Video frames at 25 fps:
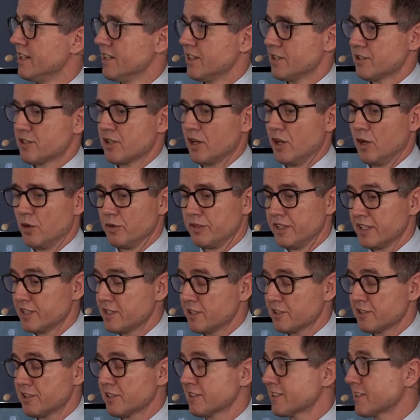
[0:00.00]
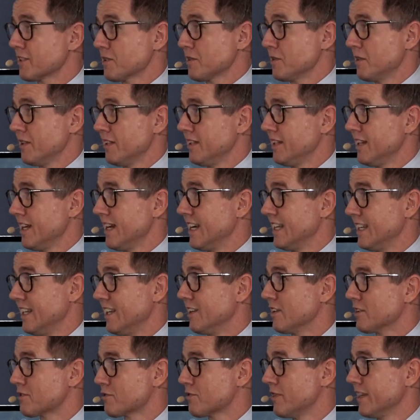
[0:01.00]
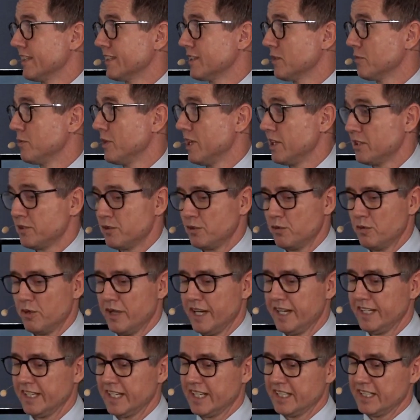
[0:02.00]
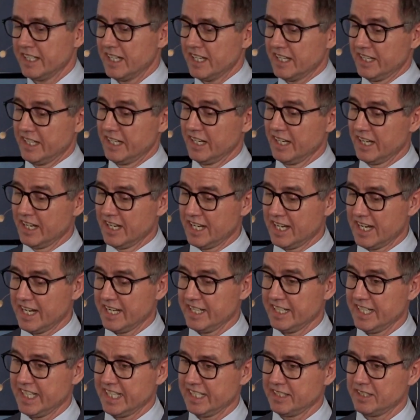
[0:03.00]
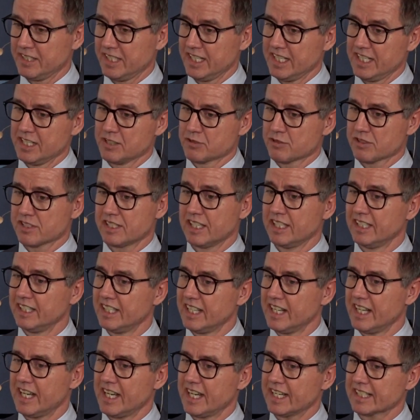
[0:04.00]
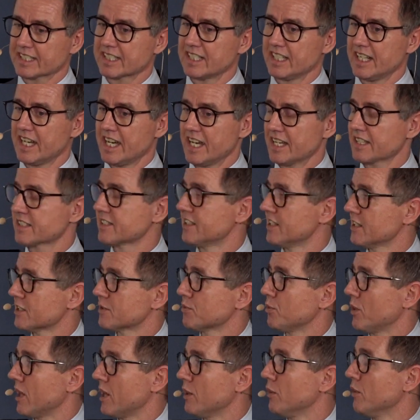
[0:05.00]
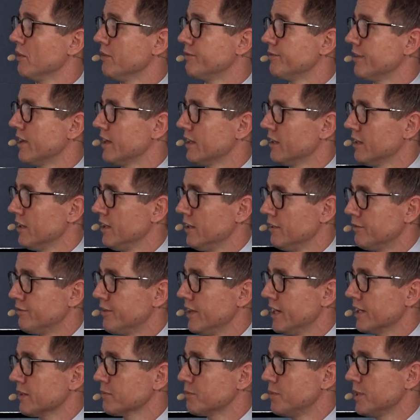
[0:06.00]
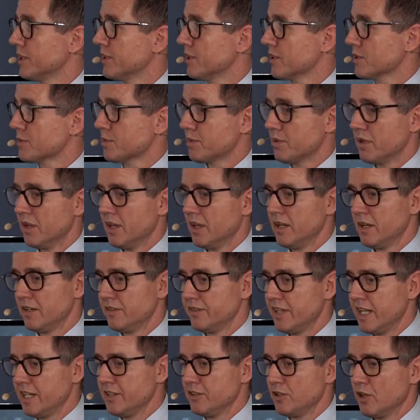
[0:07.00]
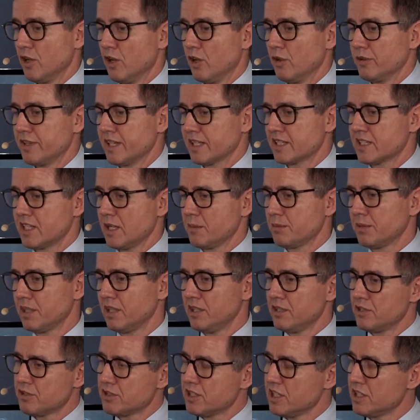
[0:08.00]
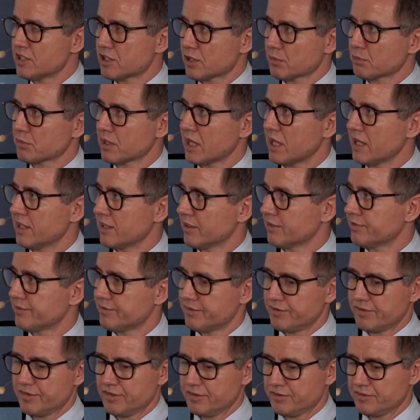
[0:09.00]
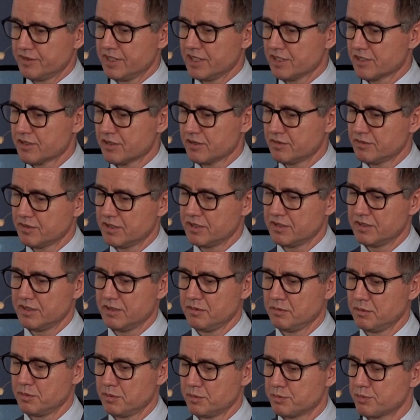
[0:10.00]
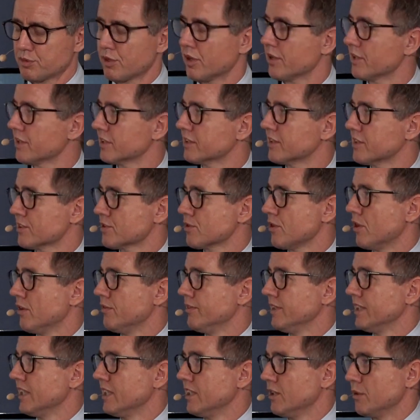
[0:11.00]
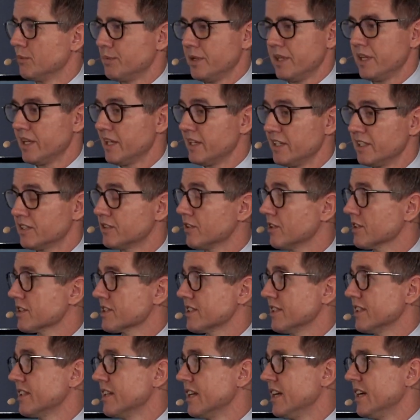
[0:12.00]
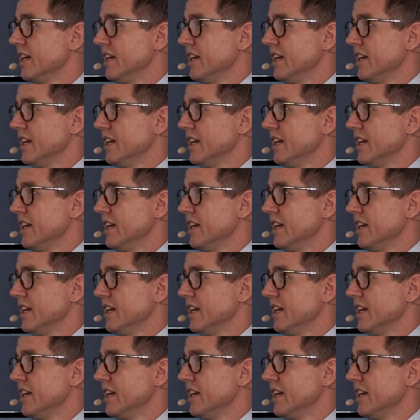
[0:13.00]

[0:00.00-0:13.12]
So this is just a little trick that we're doing, and it interestingly actually has this wow effect, because they know that typically you see some kind of the product dissolving a little bit, and it doesn't.